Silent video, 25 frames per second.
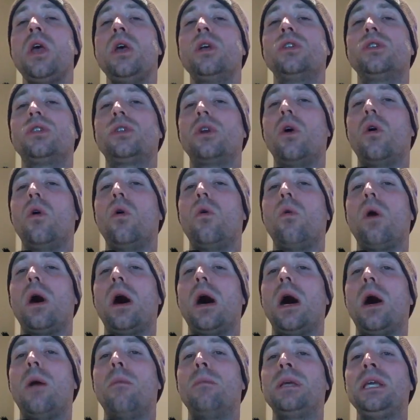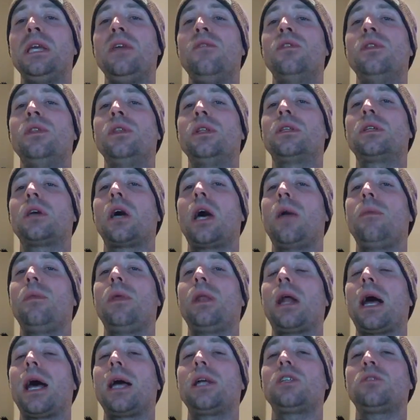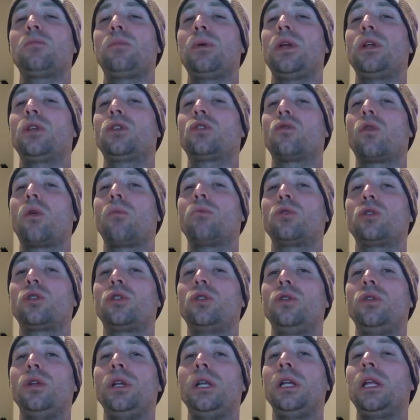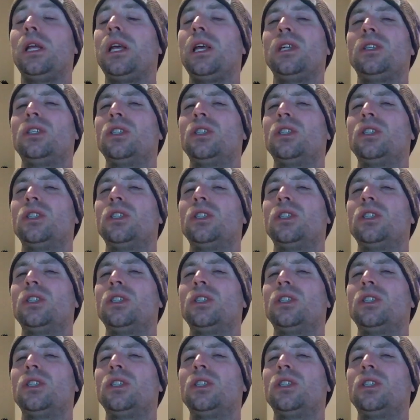So even the time that I spent troubleshooting it,